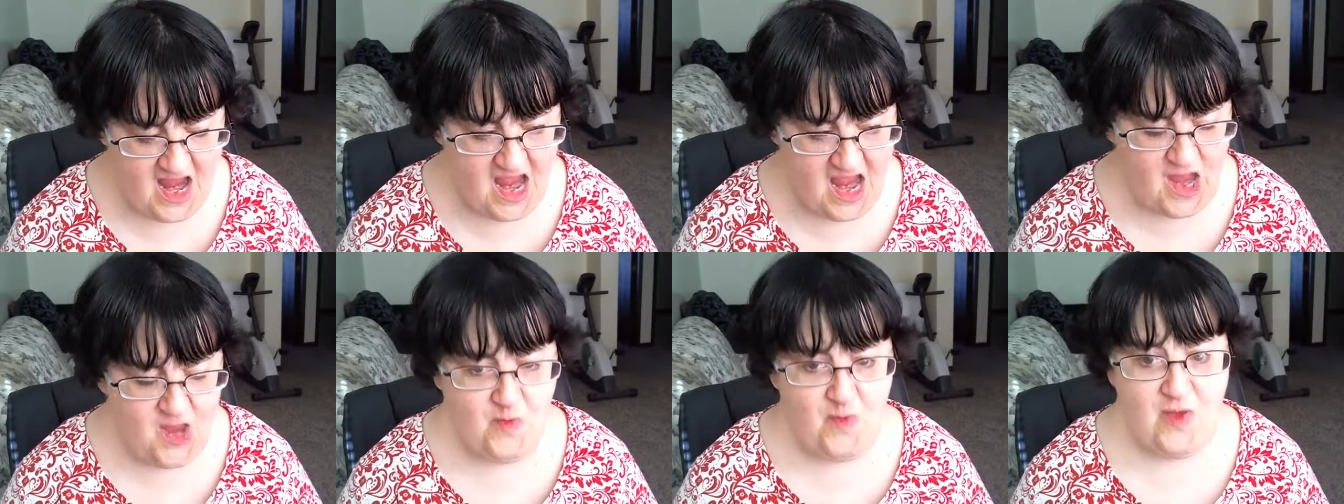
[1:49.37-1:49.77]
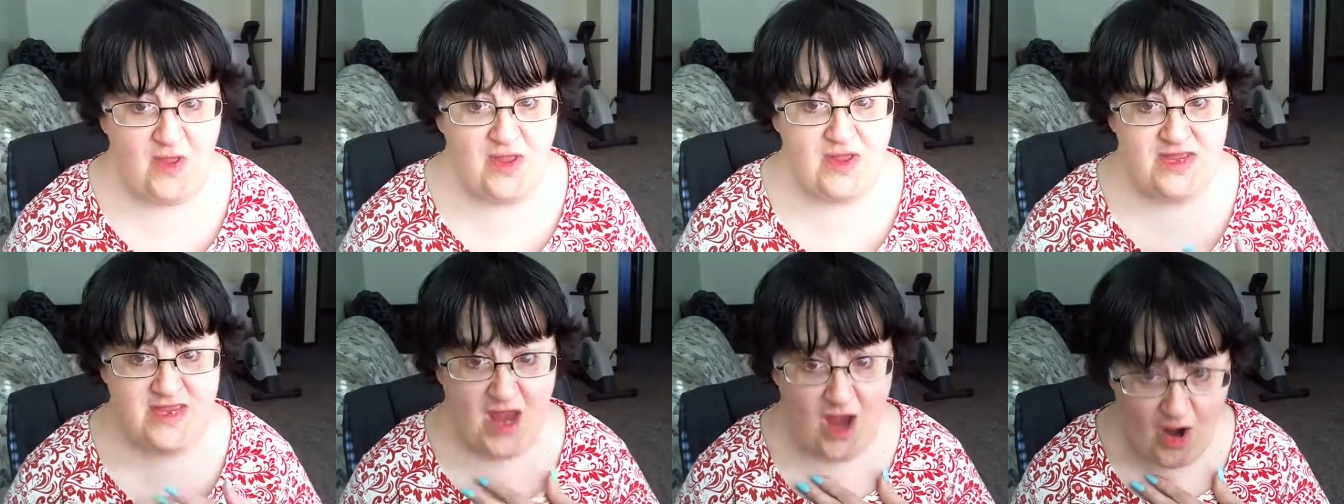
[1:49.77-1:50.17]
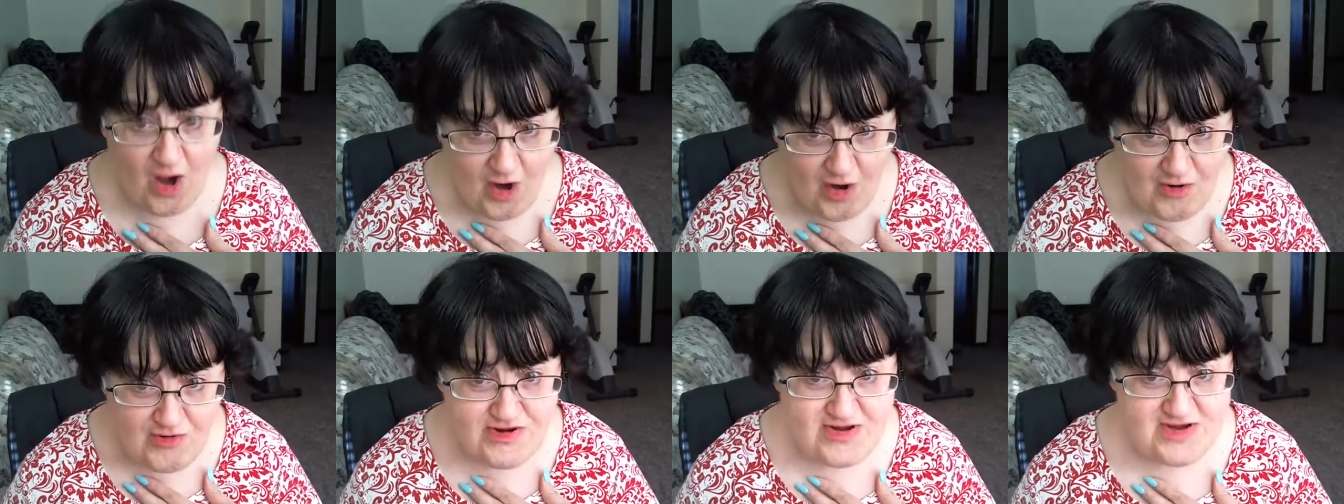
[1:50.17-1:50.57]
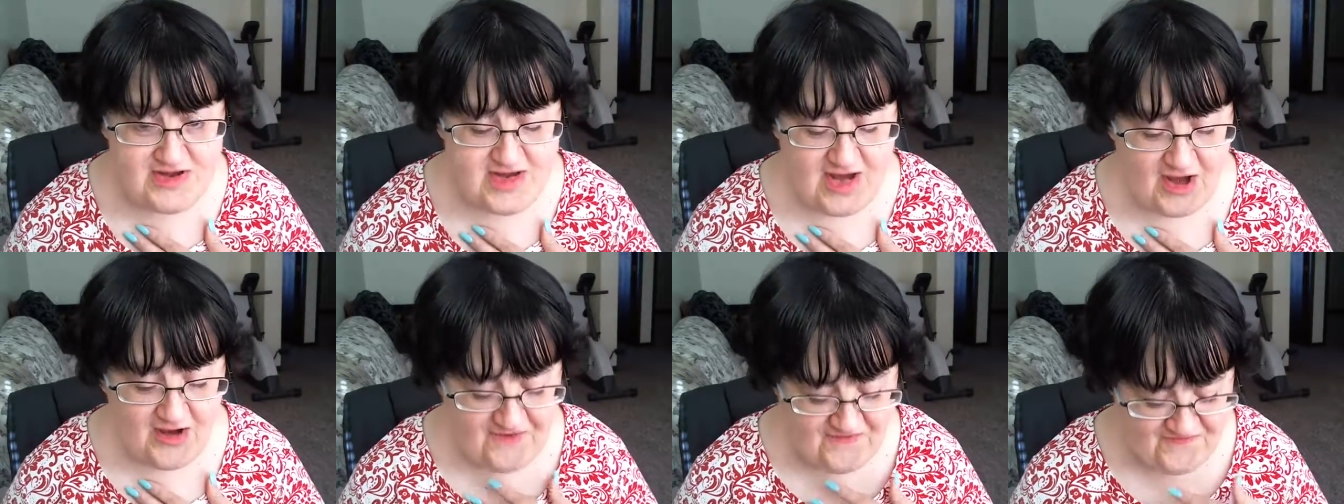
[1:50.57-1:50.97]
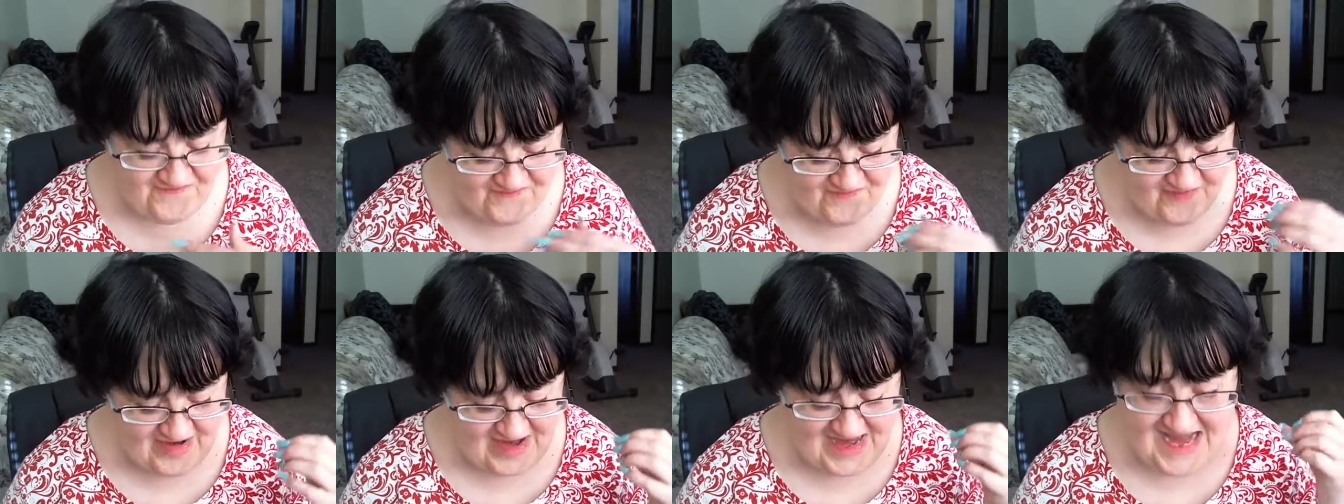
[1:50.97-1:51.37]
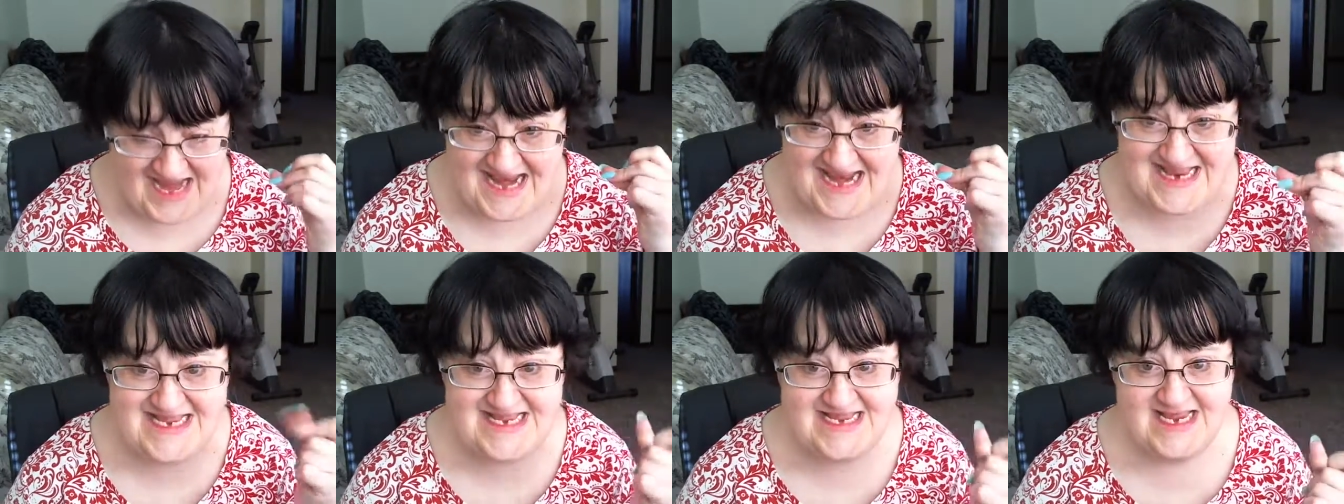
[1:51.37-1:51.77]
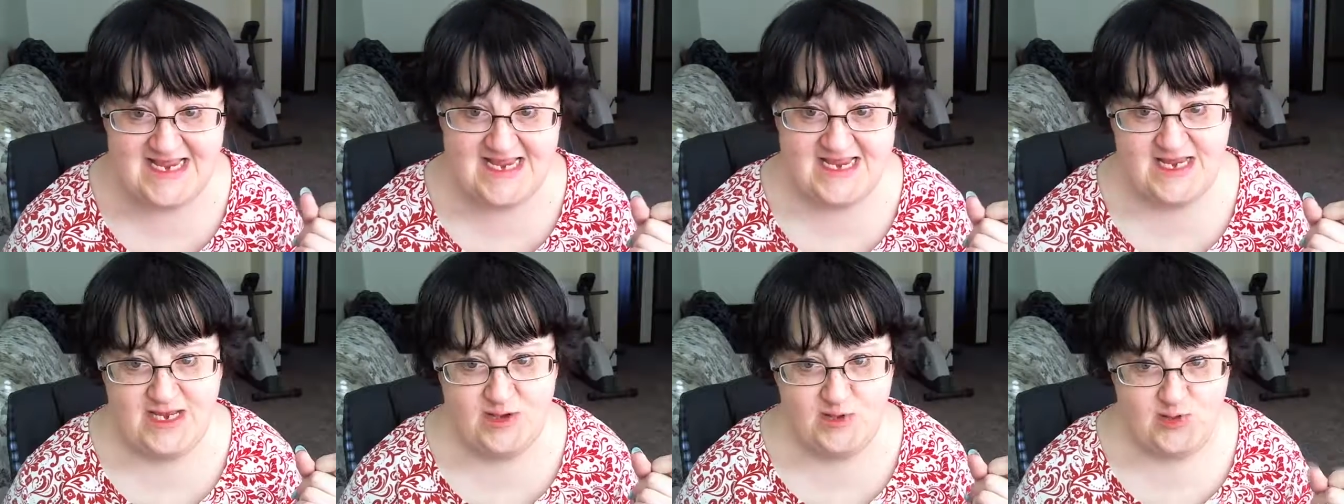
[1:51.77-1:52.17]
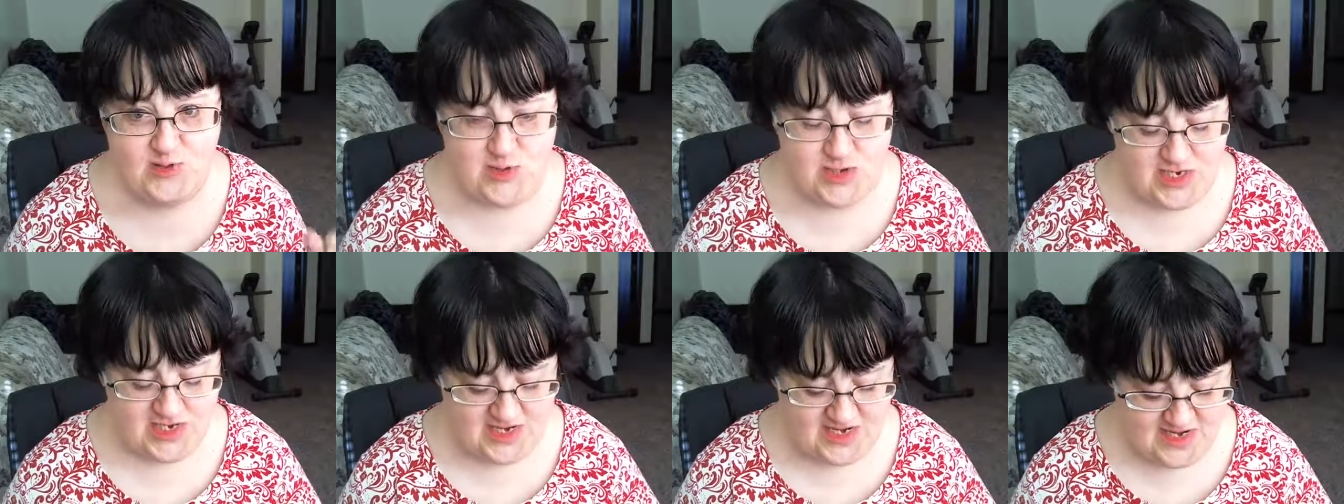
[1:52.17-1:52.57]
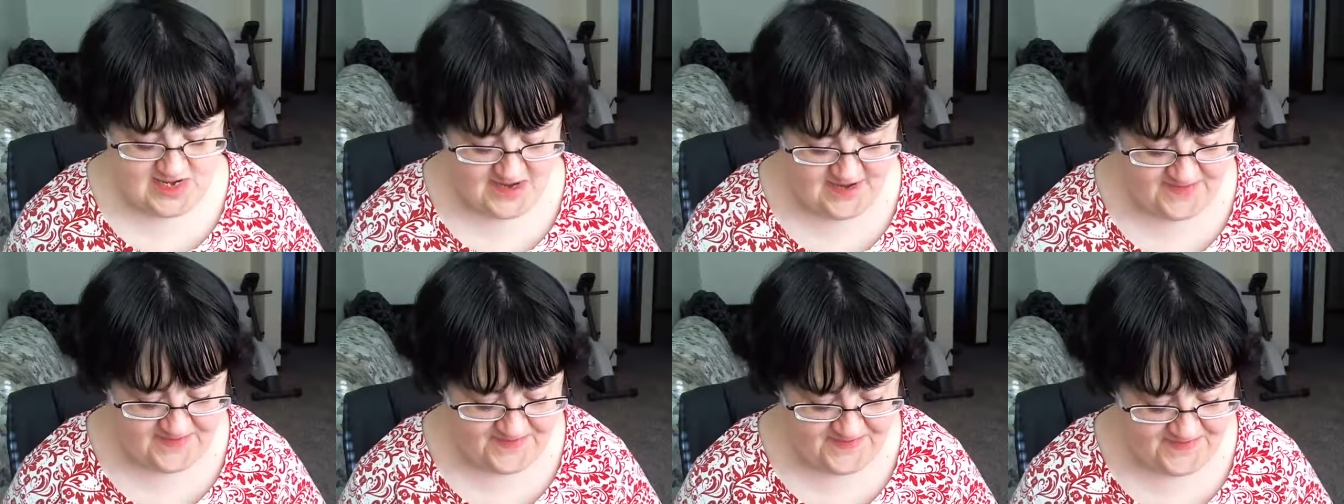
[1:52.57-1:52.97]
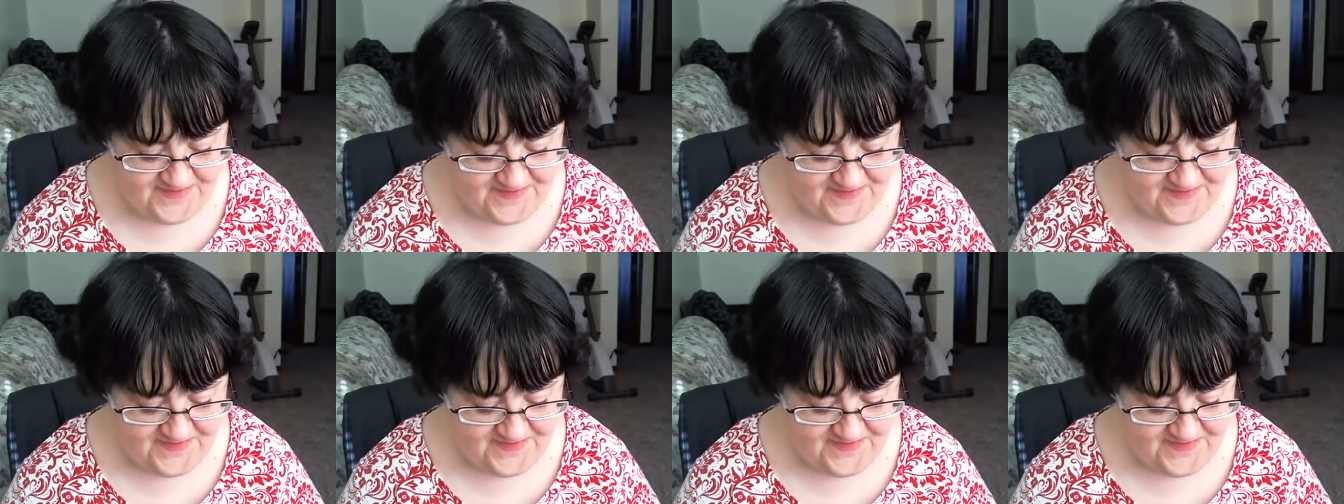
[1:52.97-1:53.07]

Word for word: as well as our desire for instant solutions.